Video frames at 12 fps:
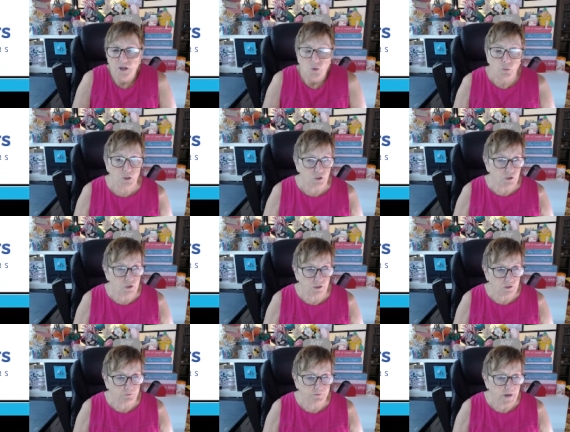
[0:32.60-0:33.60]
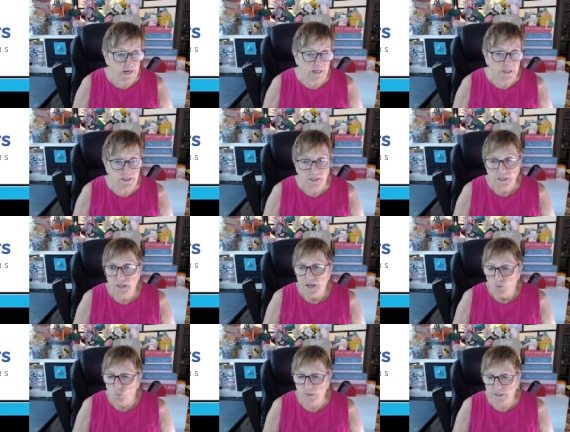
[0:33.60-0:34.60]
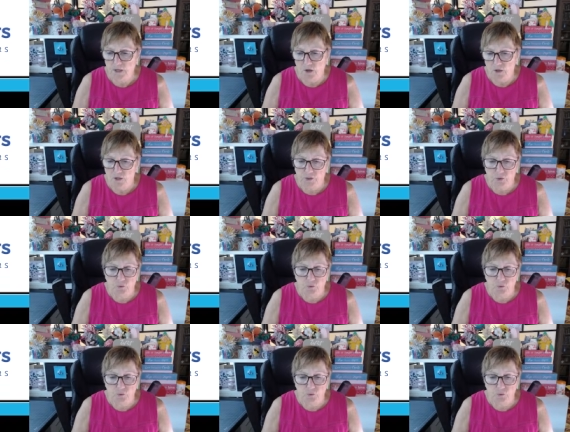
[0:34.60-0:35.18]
which is just fine, we are